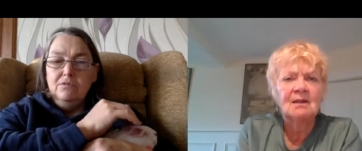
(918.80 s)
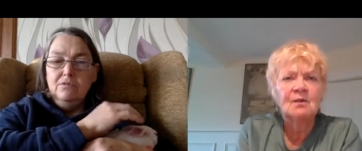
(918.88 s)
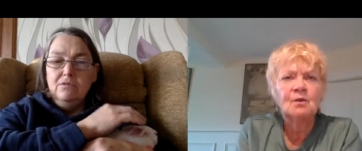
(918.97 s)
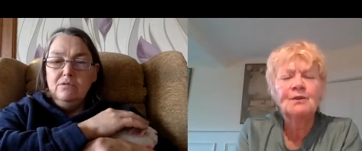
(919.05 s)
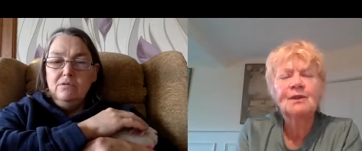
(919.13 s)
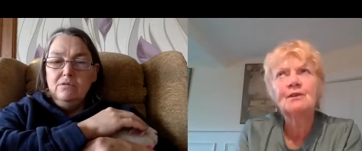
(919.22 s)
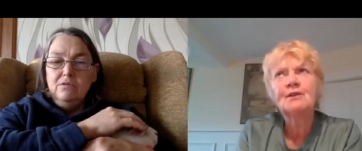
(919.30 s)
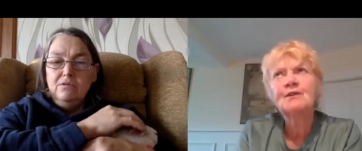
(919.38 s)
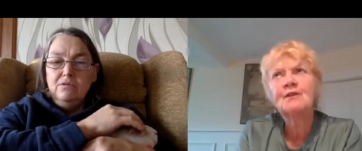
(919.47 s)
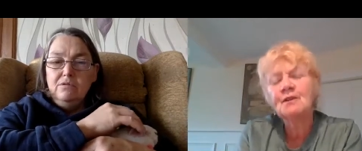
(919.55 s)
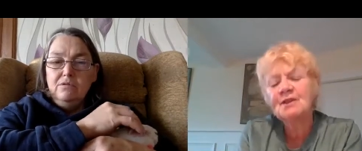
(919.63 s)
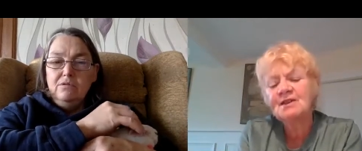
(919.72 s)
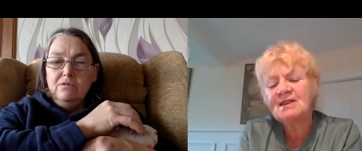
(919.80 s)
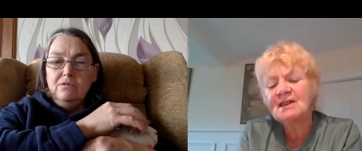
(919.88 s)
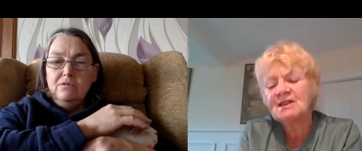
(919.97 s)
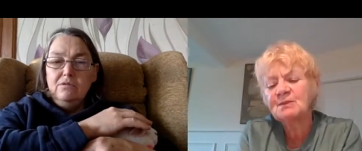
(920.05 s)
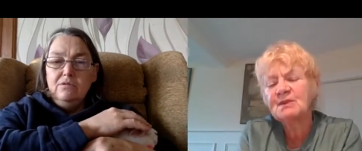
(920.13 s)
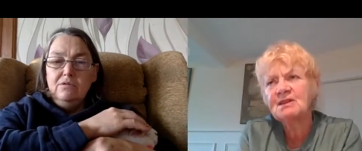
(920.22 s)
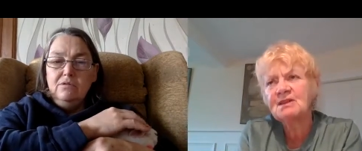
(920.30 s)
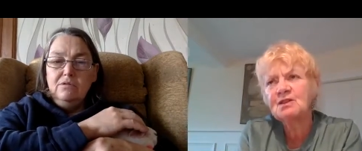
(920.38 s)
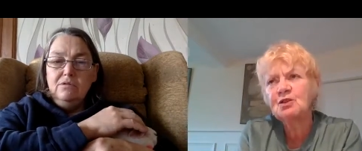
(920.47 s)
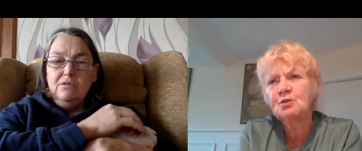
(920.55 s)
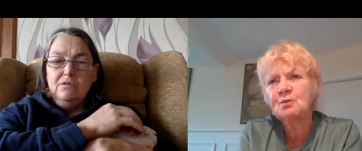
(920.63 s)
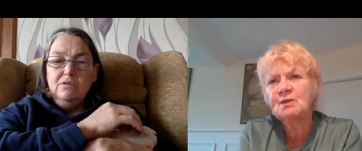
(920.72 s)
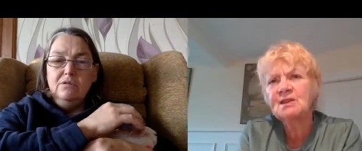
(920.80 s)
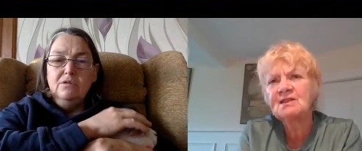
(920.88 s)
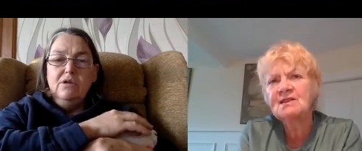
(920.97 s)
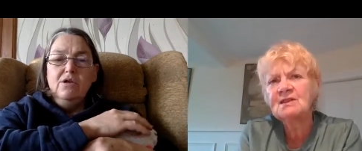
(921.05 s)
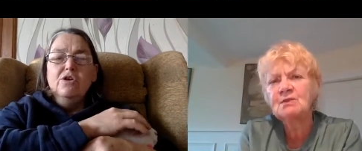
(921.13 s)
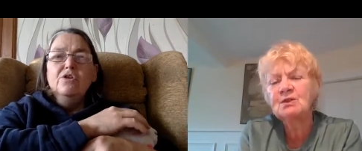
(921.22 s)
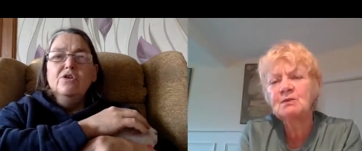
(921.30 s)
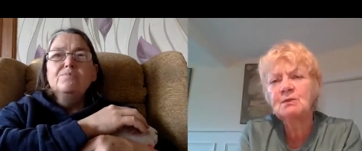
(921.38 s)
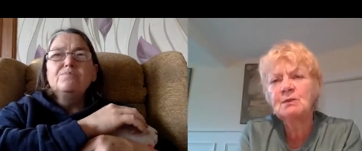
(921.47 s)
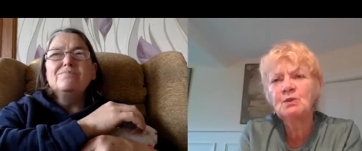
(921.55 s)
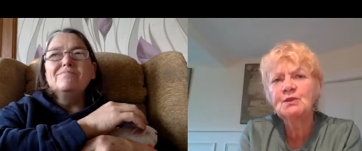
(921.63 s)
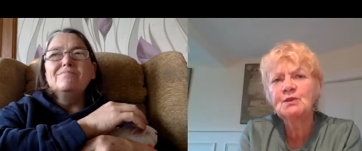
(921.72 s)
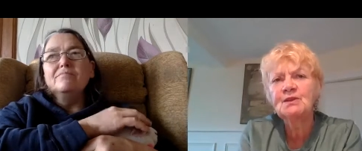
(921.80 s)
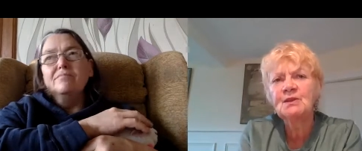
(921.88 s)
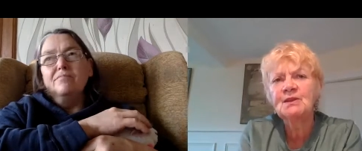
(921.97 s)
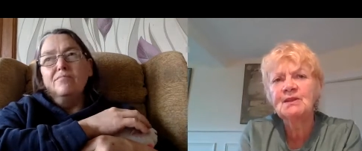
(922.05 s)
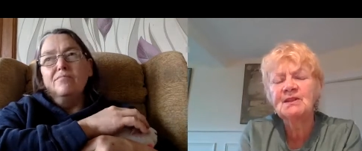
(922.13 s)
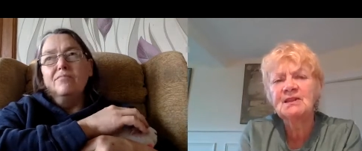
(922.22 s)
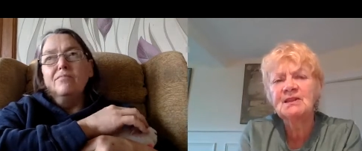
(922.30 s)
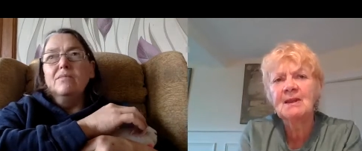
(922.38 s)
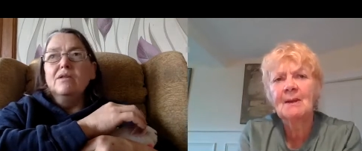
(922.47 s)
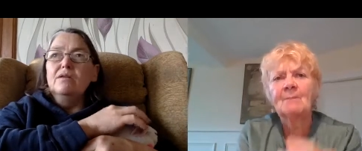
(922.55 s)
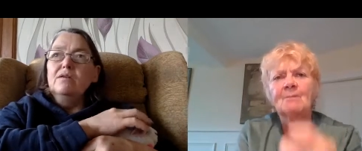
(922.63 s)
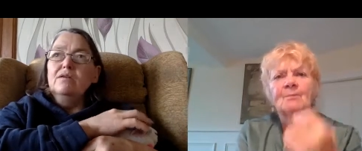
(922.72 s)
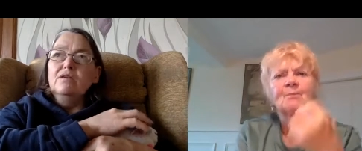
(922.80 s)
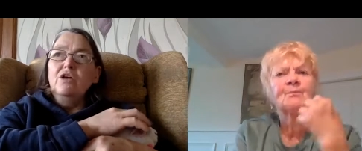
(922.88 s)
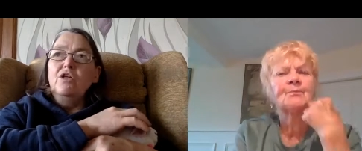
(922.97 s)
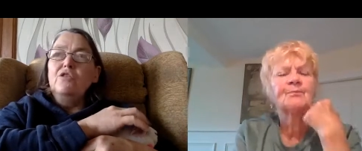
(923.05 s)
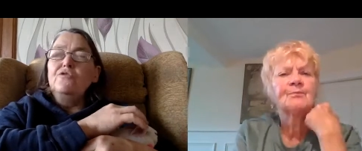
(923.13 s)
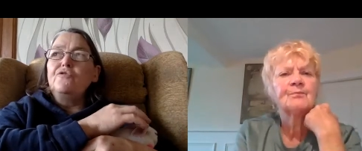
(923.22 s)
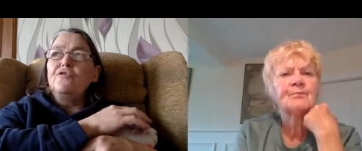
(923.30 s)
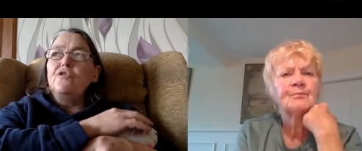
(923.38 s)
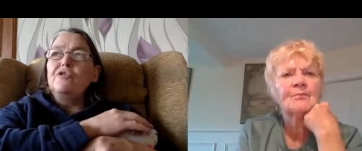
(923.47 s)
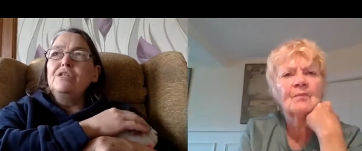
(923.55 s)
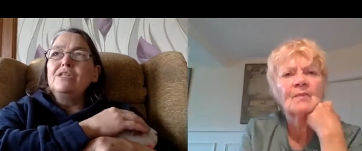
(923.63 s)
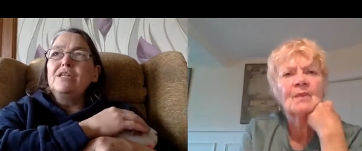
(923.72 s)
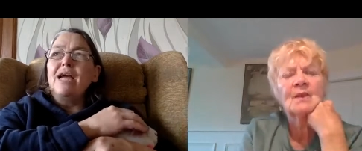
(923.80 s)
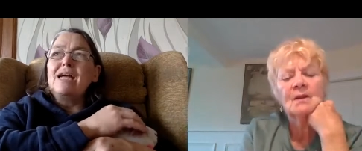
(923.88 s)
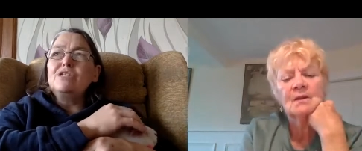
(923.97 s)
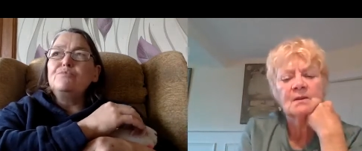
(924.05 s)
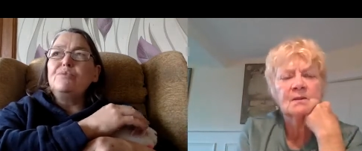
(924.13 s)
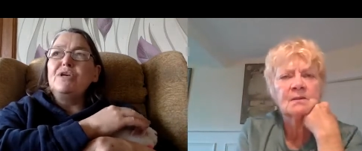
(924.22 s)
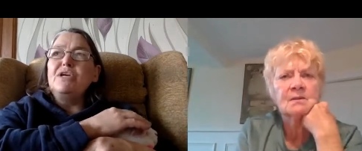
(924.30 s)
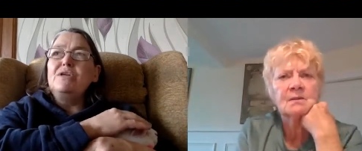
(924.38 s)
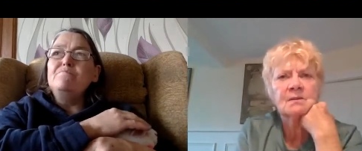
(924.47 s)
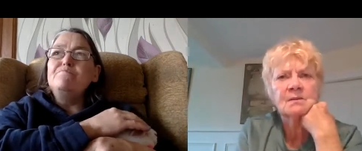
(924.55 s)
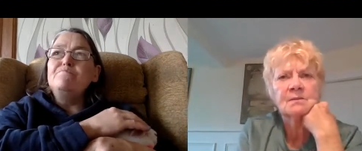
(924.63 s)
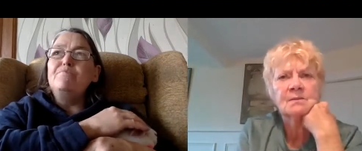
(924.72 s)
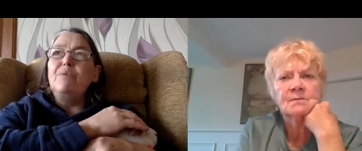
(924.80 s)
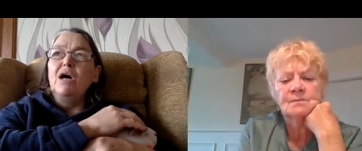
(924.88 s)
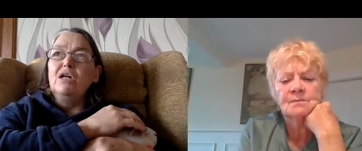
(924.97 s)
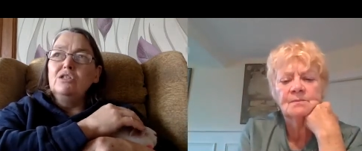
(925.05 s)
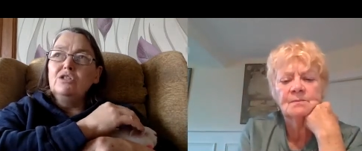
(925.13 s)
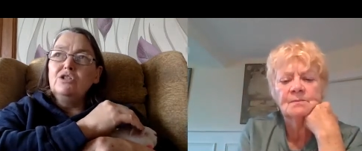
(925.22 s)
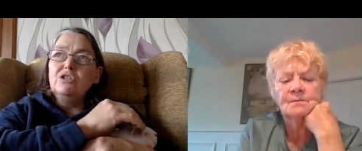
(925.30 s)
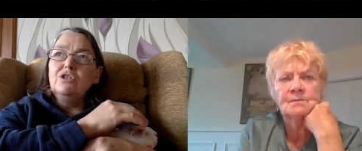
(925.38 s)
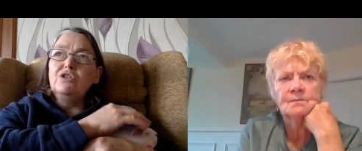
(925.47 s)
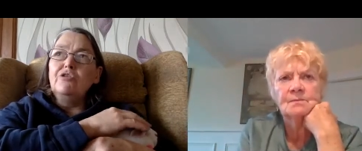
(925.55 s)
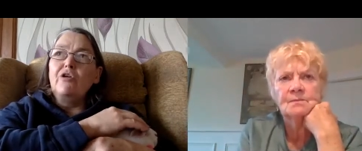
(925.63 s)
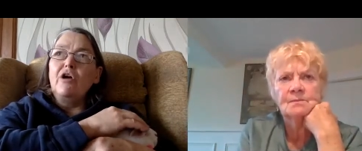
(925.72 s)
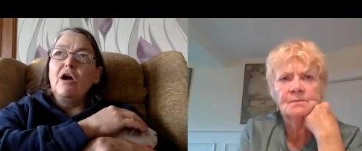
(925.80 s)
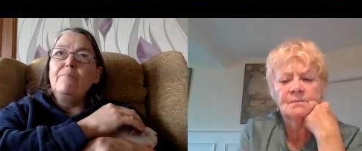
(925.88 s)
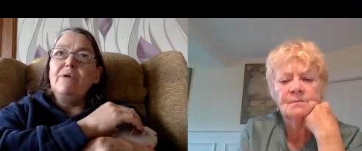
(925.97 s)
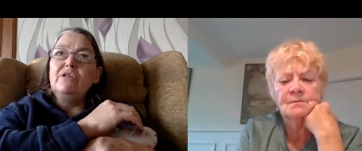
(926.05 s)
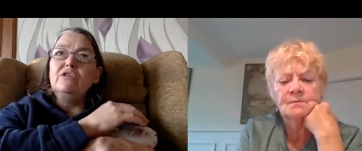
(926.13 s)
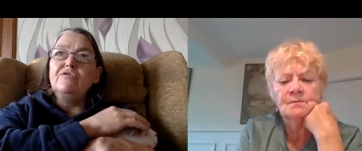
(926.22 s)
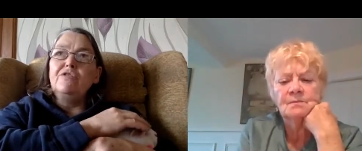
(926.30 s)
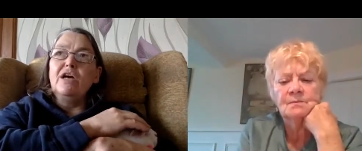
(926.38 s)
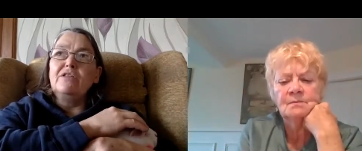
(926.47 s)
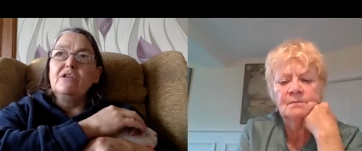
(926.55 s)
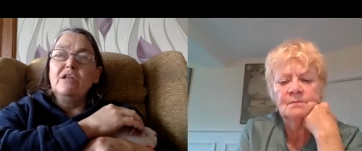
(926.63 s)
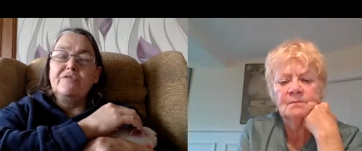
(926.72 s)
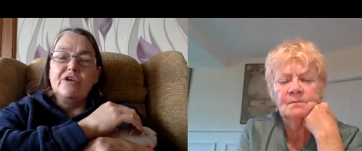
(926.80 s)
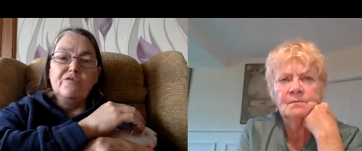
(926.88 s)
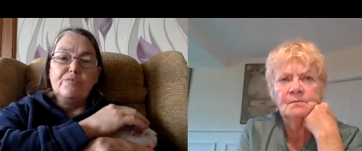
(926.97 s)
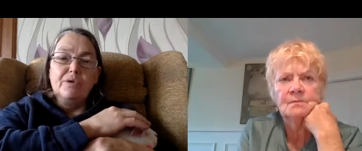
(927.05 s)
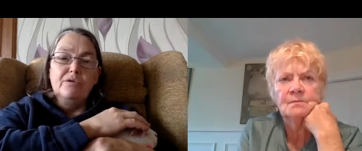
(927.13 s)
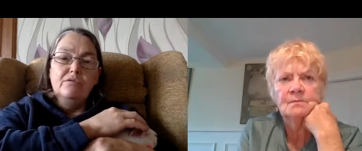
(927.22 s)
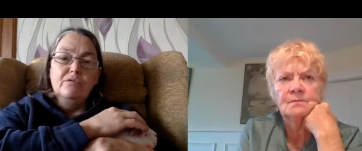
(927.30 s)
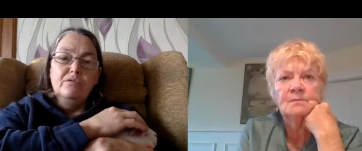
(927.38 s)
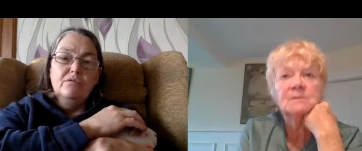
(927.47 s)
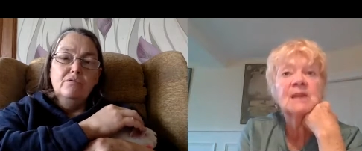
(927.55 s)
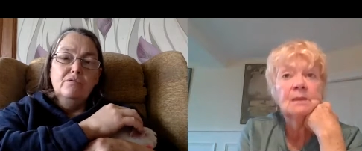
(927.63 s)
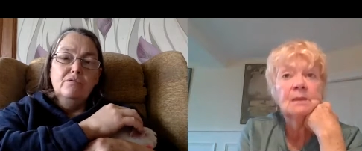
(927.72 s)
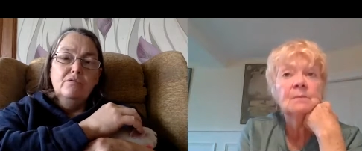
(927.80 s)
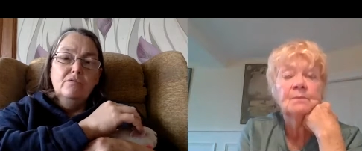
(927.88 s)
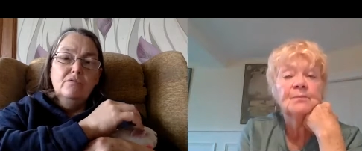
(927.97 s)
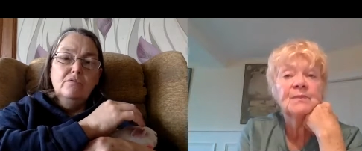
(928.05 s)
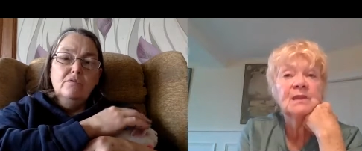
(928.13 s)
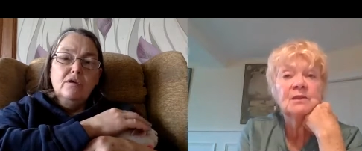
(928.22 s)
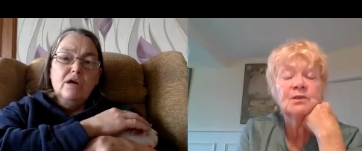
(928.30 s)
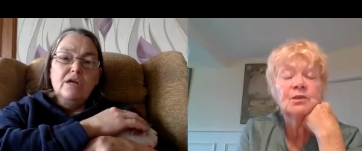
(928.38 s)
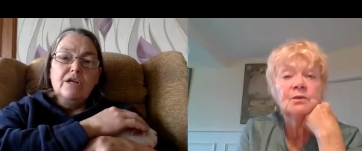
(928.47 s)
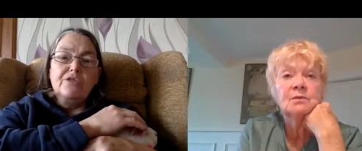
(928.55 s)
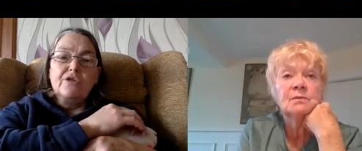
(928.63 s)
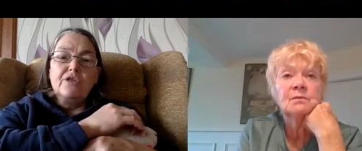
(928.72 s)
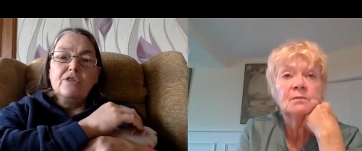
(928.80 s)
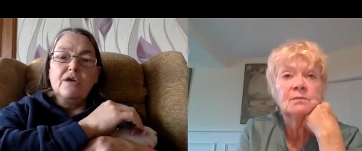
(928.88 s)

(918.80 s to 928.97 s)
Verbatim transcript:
Speaker 1: Although the forest has been too, but it seems to be more solid.
Speaker 2: The forest has been, but there are bits of that that never have been. Yeah. That's and true. I think